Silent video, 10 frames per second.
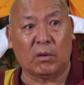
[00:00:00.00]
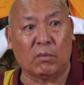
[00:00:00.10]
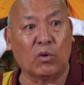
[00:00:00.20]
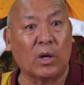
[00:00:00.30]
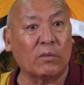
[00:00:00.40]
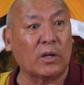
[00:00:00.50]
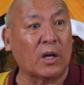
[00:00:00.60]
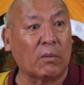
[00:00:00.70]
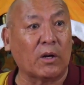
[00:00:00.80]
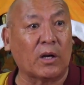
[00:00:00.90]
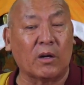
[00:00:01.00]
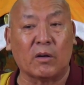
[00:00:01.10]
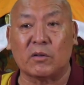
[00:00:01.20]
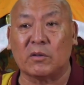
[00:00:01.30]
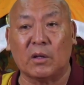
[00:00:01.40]
If you have their loving
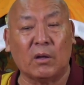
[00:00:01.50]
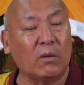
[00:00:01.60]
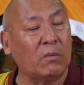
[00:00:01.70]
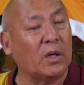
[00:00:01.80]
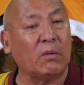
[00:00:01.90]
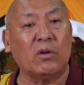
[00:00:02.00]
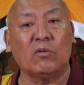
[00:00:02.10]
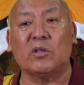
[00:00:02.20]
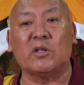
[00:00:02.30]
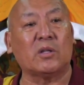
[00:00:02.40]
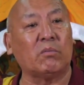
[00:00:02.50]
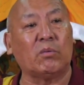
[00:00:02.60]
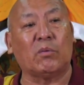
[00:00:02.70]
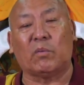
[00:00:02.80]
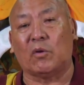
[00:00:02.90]
kindness, whenever you see some
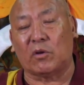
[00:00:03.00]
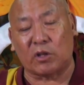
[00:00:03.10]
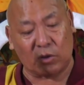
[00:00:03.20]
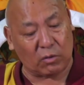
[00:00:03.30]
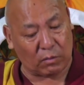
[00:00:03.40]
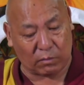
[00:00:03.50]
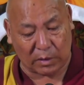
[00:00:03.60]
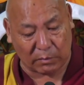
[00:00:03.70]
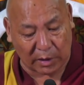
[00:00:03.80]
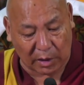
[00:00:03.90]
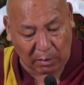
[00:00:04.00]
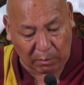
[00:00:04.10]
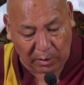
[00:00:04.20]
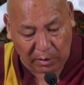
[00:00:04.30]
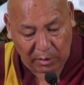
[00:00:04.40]
people flourishing, you feel very
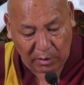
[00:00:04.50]
happy.